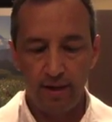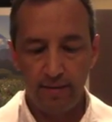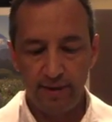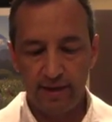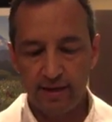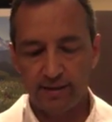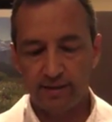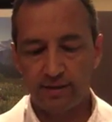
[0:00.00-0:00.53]

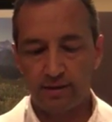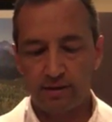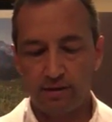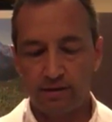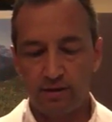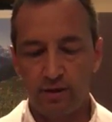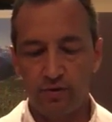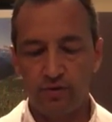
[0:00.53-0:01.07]
Because
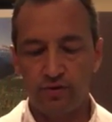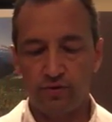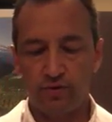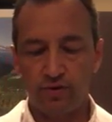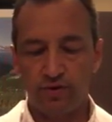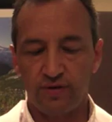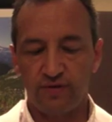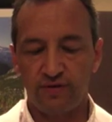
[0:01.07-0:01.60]
those
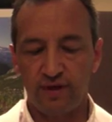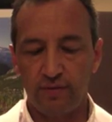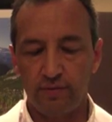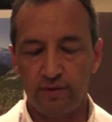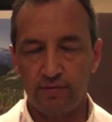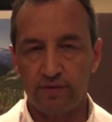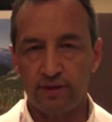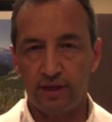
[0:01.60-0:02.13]
sorts of
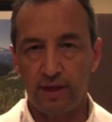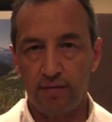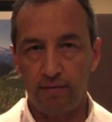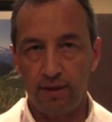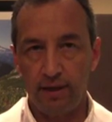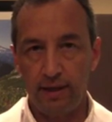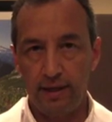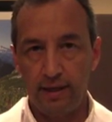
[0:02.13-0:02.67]
symptoms can
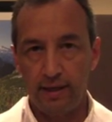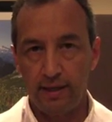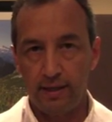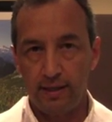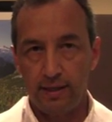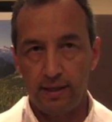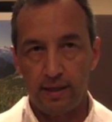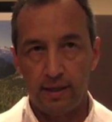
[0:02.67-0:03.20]
be
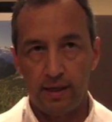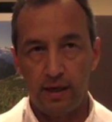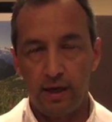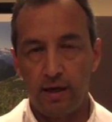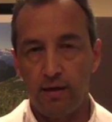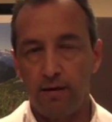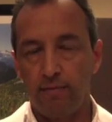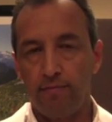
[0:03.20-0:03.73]

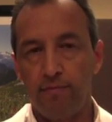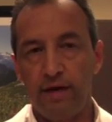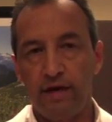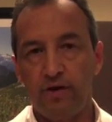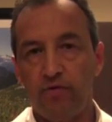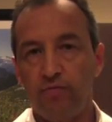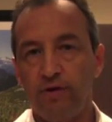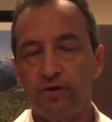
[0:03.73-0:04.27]

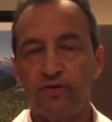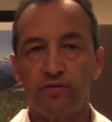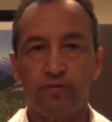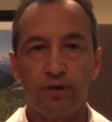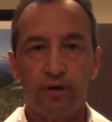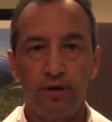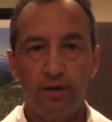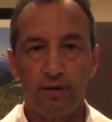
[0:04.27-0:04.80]
make you
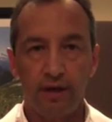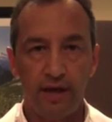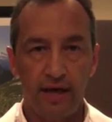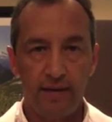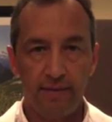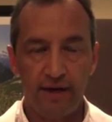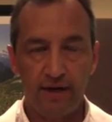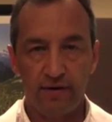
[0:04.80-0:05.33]
miserable
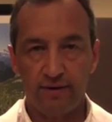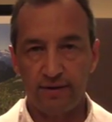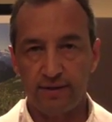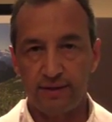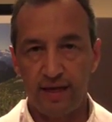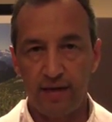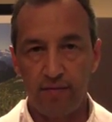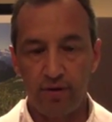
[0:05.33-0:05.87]
and make you
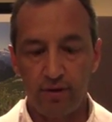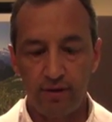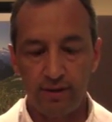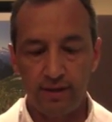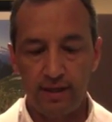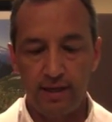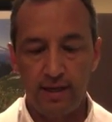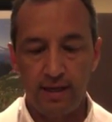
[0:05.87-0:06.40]

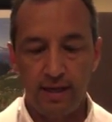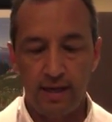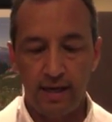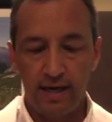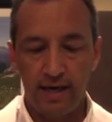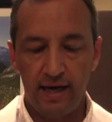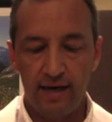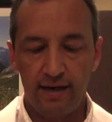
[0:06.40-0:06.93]
disabled,
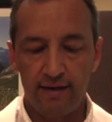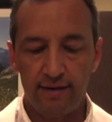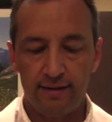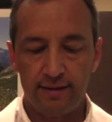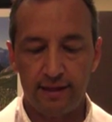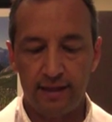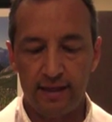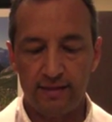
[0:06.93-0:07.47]

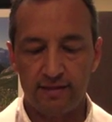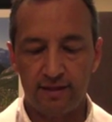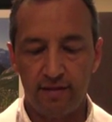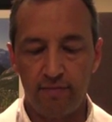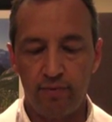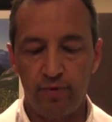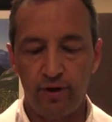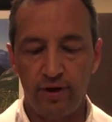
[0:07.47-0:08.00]
and at
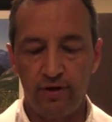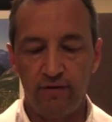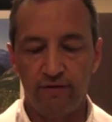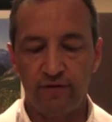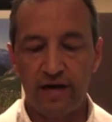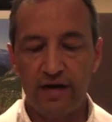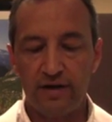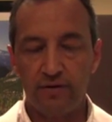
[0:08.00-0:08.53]
some point
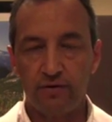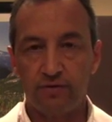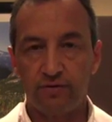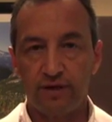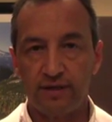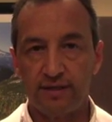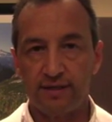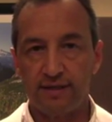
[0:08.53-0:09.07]
you've got to
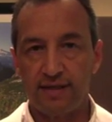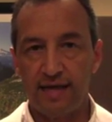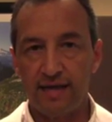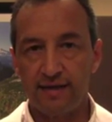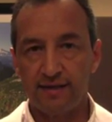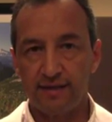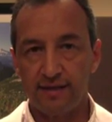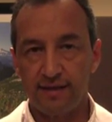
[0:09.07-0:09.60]
address the
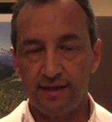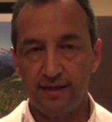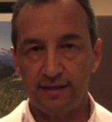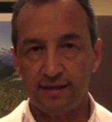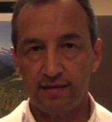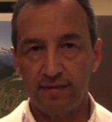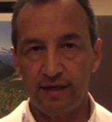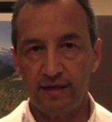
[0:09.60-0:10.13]
status of the
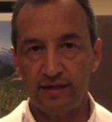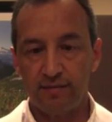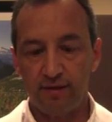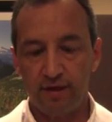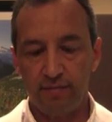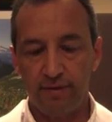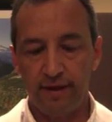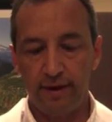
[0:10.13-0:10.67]
disc to make
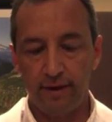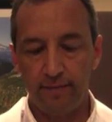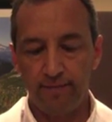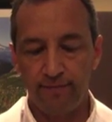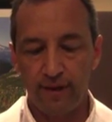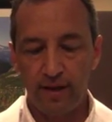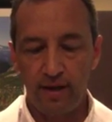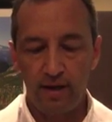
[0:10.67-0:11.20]
somebody better.
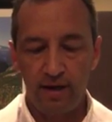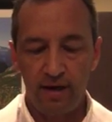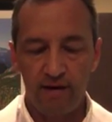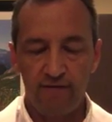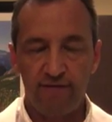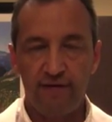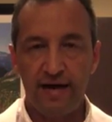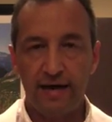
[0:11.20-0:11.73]

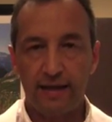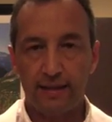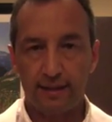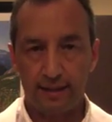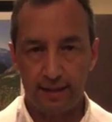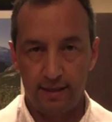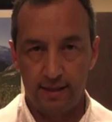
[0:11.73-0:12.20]
In fact,